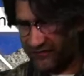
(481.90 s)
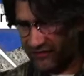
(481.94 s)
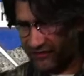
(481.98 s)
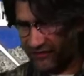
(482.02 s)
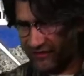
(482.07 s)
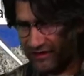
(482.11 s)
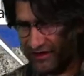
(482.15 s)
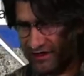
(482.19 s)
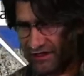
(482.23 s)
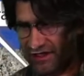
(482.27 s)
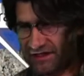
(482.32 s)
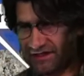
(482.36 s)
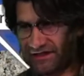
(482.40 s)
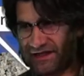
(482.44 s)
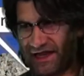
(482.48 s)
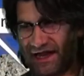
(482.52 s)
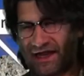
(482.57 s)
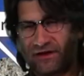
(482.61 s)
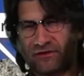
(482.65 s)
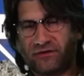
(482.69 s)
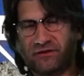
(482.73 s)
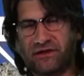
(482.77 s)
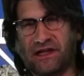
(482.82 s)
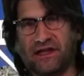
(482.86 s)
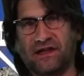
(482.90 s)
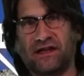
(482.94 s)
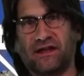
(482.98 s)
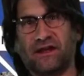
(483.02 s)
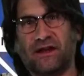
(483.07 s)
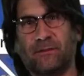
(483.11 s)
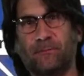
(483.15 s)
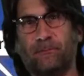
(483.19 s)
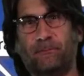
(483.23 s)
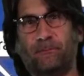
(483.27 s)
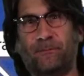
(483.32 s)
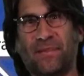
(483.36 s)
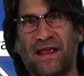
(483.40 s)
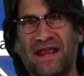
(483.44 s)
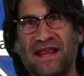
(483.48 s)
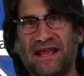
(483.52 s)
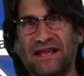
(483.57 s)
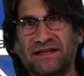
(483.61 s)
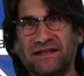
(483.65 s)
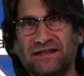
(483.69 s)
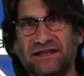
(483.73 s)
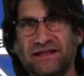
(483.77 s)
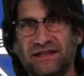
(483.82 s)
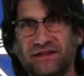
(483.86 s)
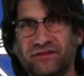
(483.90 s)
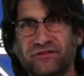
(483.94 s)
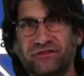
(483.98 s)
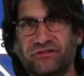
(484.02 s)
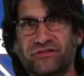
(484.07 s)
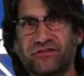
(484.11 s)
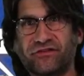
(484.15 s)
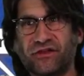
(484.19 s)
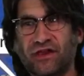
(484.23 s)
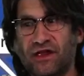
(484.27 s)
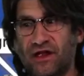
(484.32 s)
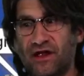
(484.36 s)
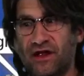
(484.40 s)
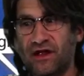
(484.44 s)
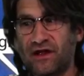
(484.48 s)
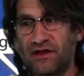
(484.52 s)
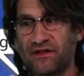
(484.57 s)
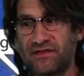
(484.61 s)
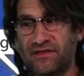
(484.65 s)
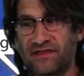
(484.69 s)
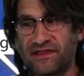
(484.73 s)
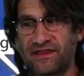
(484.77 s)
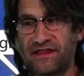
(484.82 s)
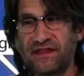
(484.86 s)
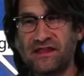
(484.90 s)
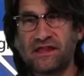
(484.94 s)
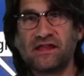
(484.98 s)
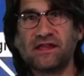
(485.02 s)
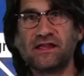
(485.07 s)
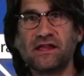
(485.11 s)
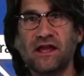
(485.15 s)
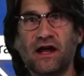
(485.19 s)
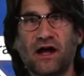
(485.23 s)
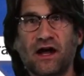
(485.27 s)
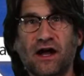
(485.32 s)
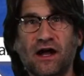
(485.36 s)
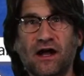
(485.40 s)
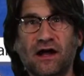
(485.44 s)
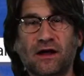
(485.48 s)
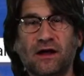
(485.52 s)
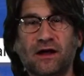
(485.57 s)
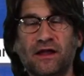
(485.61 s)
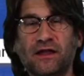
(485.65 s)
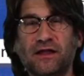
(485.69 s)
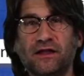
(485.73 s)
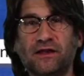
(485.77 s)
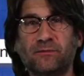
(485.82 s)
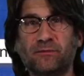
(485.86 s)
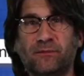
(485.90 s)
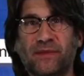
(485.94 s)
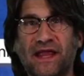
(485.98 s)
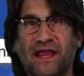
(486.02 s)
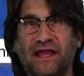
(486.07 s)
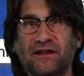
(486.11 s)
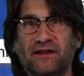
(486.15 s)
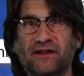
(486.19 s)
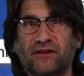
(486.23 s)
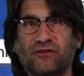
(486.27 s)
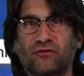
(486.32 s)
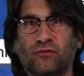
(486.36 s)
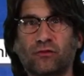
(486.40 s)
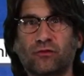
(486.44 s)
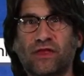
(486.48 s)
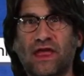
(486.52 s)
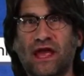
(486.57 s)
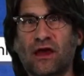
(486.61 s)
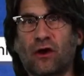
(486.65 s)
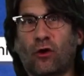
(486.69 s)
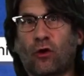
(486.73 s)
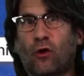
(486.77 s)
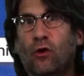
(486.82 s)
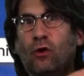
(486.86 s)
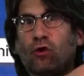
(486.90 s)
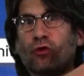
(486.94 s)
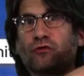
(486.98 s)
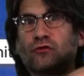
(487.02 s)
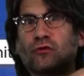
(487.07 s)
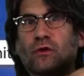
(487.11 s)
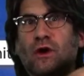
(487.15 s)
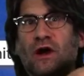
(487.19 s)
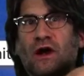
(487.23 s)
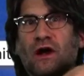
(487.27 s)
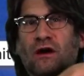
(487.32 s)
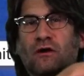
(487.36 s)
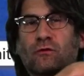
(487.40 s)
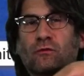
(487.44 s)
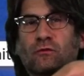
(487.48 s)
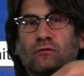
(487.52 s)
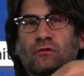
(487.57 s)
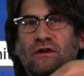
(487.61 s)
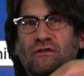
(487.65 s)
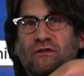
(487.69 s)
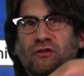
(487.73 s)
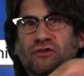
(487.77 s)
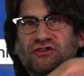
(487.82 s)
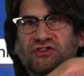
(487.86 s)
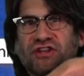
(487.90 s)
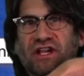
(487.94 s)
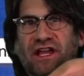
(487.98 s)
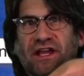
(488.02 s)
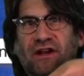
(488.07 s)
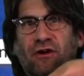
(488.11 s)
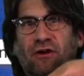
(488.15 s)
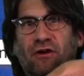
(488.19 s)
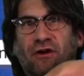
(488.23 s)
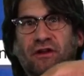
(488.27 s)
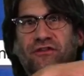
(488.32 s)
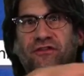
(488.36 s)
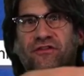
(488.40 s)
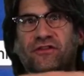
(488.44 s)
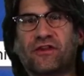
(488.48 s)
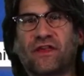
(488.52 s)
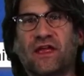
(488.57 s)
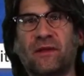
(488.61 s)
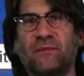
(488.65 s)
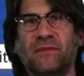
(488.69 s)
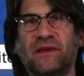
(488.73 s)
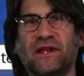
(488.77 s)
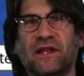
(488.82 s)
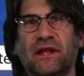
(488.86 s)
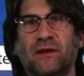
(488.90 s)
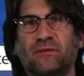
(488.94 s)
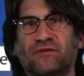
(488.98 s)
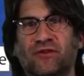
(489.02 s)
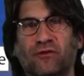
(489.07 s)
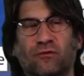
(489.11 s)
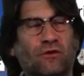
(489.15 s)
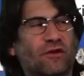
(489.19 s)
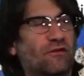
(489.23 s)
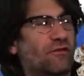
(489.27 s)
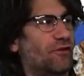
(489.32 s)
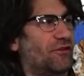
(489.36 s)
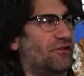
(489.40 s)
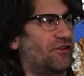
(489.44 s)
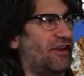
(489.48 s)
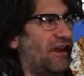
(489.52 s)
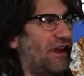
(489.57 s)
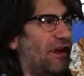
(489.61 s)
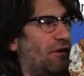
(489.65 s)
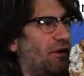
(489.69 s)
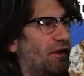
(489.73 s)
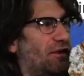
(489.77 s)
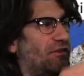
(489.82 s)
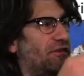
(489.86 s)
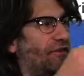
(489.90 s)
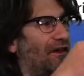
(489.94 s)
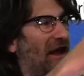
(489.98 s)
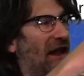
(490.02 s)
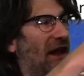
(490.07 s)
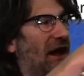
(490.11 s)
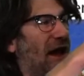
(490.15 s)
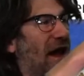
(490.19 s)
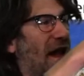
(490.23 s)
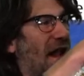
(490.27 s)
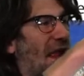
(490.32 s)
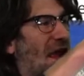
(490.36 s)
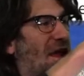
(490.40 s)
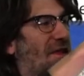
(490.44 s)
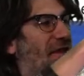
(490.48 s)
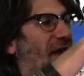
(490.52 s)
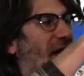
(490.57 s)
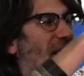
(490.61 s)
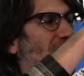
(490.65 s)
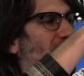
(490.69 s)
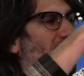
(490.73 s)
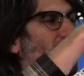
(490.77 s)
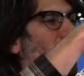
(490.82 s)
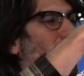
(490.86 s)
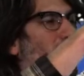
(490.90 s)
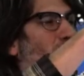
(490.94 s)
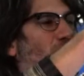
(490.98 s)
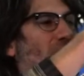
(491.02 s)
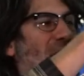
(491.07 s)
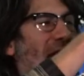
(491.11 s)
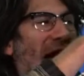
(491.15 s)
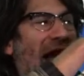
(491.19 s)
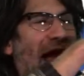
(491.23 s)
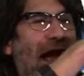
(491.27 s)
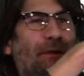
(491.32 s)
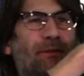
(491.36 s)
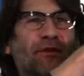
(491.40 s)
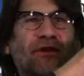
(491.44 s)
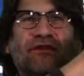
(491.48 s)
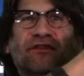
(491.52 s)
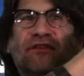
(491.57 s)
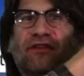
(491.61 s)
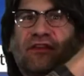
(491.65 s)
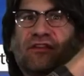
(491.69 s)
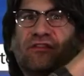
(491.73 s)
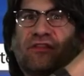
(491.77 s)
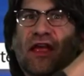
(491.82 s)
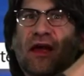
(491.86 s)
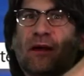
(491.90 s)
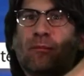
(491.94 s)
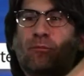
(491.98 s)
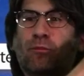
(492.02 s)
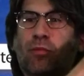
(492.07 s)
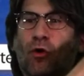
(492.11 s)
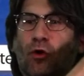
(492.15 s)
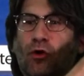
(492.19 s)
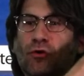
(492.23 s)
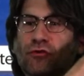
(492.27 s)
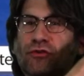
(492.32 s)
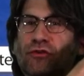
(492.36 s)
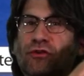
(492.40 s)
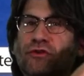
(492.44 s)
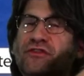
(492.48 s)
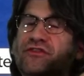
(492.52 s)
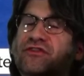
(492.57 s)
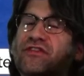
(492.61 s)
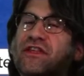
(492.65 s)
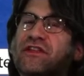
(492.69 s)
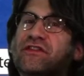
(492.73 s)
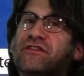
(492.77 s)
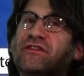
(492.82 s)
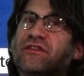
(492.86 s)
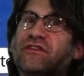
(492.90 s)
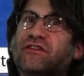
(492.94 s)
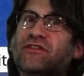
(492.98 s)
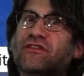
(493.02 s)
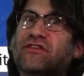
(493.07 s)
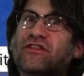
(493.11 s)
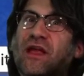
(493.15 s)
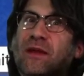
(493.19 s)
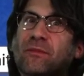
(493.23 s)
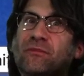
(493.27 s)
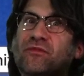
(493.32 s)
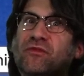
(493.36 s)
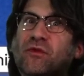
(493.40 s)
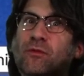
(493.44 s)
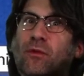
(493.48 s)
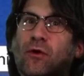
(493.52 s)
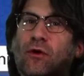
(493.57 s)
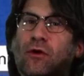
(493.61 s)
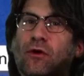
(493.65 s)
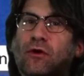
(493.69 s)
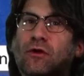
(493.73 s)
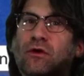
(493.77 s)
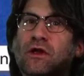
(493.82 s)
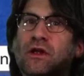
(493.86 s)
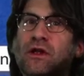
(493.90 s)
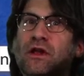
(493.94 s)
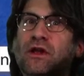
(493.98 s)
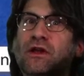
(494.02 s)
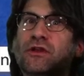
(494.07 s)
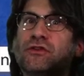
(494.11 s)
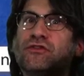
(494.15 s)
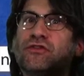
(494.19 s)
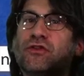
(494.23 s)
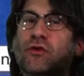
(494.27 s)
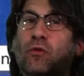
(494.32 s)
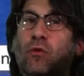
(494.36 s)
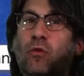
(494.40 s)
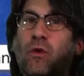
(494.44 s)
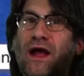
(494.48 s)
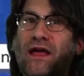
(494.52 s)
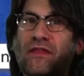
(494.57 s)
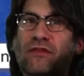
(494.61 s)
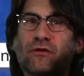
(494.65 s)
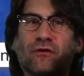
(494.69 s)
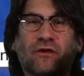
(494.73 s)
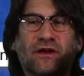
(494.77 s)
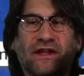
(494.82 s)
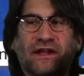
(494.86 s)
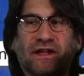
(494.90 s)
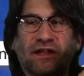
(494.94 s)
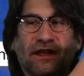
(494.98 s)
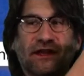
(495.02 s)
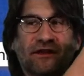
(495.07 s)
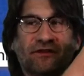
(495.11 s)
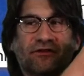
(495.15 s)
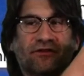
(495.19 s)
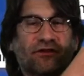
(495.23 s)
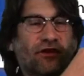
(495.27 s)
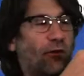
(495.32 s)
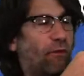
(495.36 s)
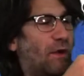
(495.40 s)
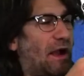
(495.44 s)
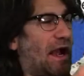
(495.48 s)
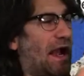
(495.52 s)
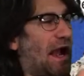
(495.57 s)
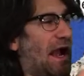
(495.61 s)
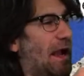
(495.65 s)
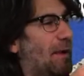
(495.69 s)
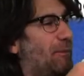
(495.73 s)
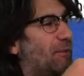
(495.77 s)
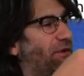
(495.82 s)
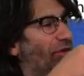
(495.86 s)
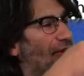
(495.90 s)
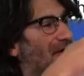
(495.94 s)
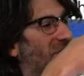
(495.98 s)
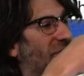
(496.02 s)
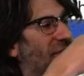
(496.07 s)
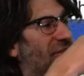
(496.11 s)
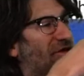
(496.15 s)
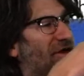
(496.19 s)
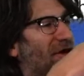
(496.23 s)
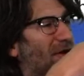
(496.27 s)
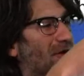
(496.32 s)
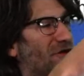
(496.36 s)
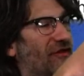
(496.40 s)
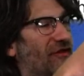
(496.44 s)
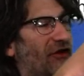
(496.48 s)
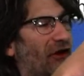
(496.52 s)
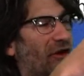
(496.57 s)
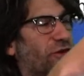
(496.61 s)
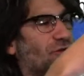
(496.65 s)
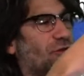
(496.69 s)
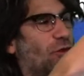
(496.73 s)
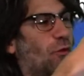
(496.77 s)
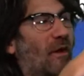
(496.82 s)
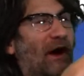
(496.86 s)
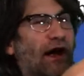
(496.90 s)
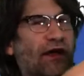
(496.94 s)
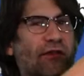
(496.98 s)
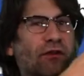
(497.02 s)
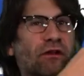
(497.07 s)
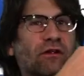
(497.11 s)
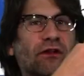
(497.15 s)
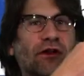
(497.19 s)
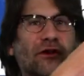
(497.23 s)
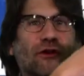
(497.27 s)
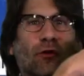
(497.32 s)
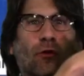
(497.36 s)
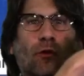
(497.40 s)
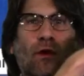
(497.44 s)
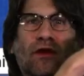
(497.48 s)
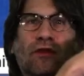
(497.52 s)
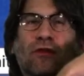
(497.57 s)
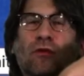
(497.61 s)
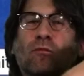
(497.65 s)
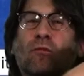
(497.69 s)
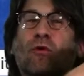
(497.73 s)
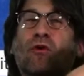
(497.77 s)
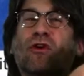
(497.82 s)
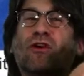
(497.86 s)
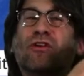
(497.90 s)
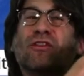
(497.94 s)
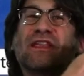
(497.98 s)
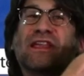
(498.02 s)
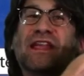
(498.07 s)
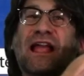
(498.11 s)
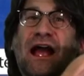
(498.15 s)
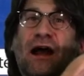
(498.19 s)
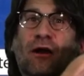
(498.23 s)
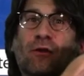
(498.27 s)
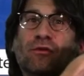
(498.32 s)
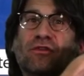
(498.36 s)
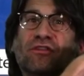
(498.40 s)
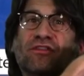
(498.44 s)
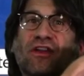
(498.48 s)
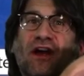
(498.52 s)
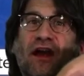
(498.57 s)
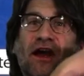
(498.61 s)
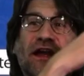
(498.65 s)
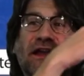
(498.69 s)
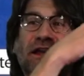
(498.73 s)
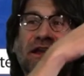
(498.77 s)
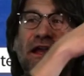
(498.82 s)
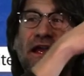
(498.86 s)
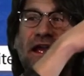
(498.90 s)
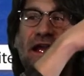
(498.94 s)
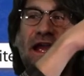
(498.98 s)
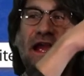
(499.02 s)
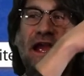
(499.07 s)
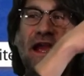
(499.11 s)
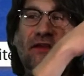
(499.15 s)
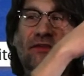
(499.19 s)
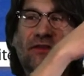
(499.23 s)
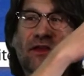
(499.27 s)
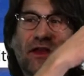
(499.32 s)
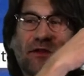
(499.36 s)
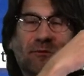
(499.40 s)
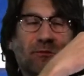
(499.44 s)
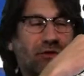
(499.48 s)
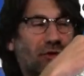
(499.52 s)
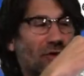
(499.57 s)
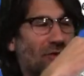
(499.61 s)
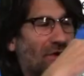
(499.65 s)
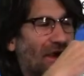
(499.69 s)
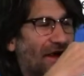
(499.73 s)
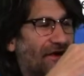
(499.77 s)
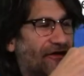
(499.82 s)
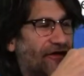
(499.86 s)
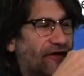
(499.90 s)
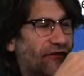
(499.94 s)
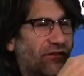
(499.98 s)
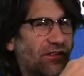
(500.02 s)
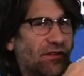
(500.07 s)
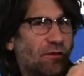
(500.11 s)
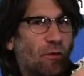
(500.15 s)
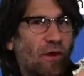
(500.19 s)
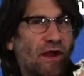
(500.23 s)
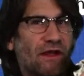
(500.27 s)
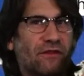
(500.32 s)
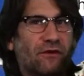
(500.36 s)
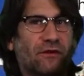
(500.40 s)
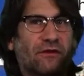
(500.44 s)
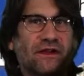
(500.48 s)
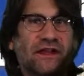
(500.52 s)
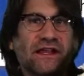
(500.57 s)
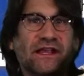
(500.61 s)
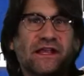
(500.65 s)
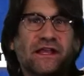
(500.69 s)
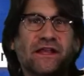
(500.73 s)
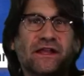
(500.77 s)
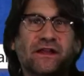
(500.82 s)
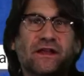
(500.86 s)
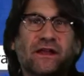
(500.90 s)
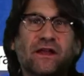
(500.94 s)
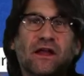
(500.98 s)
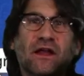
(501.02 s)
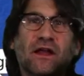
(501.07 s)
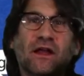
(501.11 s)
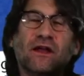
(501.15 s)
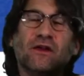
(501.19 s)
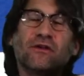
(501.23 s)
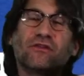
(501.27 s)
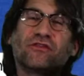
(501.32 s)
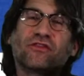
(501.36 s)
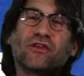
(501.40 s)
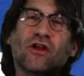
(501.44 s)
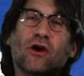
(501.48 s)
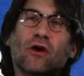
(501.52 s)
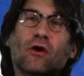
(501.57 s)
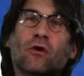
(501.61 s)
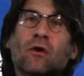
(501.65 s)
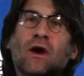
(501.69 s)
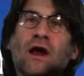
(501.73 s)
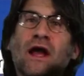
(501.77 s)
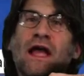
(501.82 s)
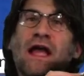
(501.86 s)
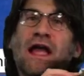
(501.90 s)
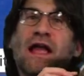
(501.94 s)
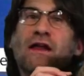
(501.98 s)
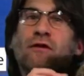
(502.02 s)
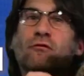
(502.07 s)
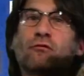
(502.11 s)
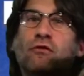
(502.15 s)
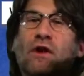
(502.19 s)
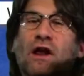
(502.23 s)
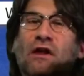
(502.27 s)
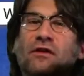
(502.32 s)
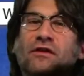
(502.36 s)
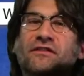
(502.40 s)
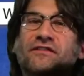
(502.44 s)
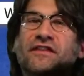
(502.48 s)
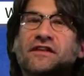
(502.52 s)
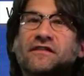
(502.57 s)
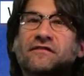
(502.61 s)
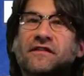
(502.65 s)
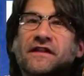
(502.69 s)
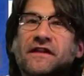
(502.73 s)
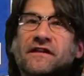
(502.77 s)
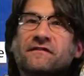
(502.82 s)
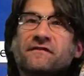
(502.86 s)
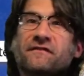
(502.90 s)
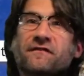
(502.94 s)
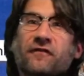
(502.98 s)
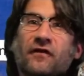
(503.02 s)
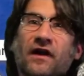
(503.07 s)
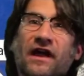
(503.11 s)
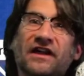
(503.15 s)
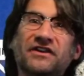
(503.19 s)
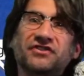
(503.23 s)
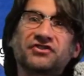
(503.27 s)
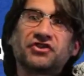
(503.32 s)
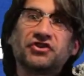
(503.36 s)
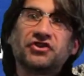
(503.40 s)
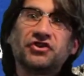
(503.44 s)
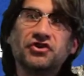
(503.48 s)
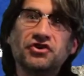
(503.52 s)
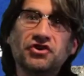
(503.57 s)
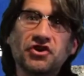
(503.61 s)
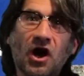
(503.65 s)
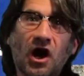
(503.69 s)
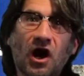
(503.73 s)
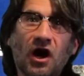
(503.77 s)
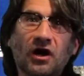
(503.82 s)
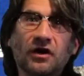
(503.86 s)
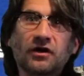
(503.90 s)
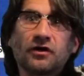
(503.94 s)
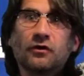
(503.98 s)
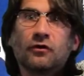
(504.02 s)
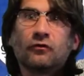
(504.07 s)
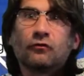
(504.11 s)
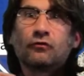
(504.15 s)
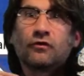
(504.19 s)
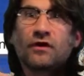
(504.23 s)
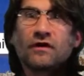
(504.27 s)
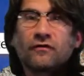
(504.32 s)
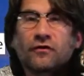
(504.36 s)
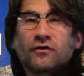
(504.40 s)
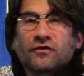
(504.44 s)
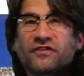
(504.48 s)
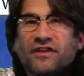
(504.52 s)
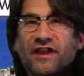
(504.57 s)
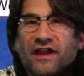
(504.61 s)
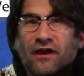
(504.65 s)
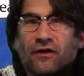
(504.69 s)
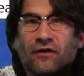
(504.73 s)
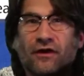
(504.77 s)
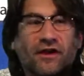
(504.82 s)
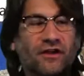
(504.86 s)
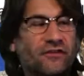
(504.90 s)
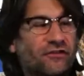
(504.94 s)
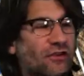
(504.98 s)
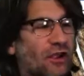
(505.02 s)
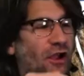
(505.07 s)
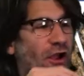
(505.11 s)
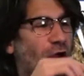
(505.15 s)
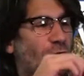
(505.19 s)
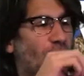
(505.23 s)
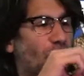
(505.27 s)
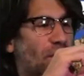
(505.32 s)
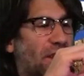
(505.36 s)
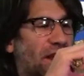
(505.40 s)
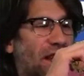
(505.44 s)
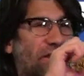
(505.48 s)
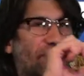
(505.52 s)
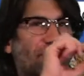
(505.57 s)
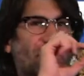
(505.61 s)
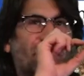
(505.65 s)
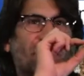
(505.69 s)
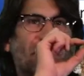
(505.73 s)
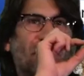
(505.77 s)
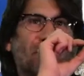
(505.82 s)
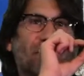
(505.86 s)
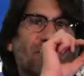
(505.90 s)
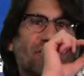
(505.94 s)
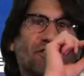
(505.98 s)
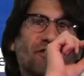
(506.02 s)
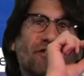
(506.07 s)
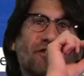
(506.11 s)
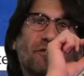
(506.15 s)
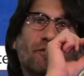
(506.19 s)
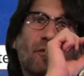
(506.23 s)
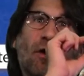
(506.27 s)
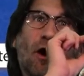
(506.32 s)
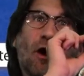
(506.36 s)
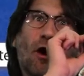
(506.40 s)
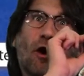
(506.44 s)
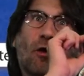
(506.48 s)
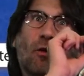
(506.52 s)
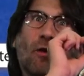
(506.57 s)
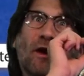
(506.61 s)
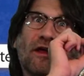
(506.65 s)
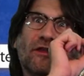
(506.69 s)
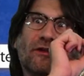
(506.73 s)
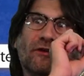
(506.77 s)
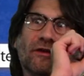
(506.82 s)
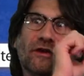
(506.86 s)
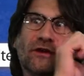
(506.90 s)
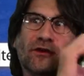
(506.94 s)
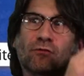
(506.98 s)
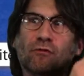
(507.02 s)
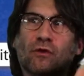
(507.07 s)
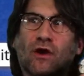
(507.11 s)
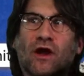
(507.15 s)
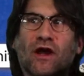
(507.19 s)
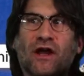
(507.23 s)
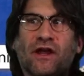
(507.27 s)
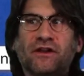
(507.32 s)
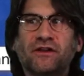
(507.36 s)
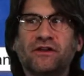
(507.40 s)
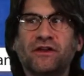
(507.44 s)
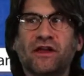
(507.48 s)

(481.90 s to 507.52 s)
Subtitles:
and cut down, and it abandons that old river channel, and so that becomes a river terrace. And then what happens is that boulder is then susceptible to weathering, and so what happens is it'll weather more on the outside and then progressively weather in. So a relatively fresh young river terrace would have a very small weathering rind